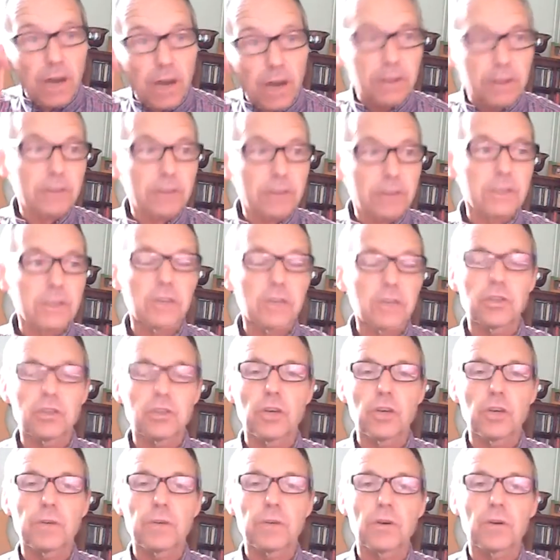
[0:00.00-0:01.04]
there's a
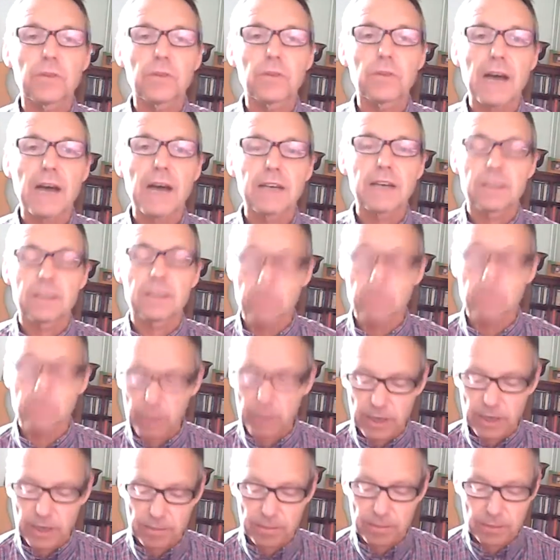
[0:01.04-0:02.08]
YouTuber called Alistair
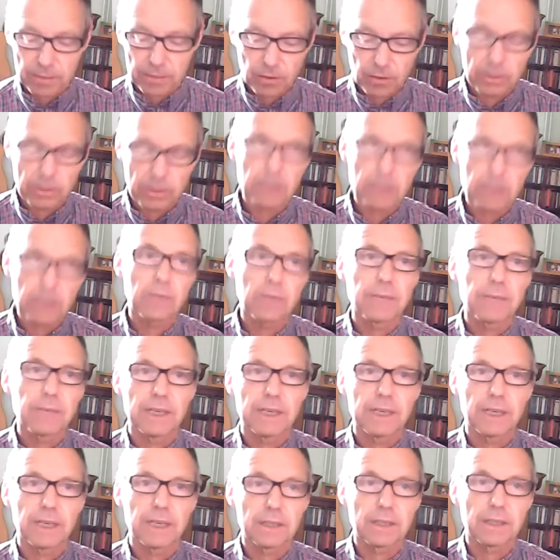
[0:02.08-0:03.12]
Williams who is a
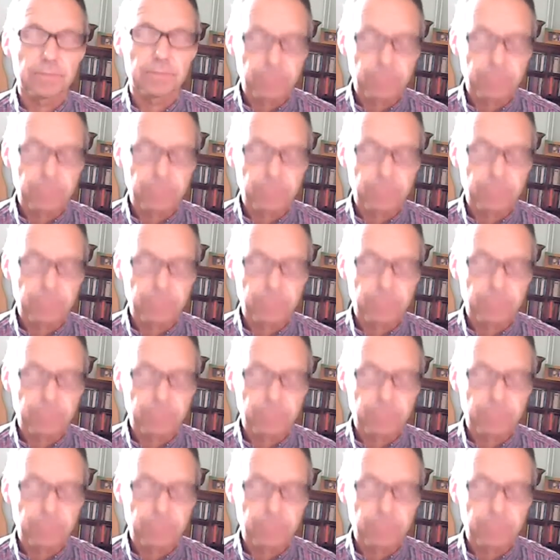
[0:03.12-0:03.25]
comedian.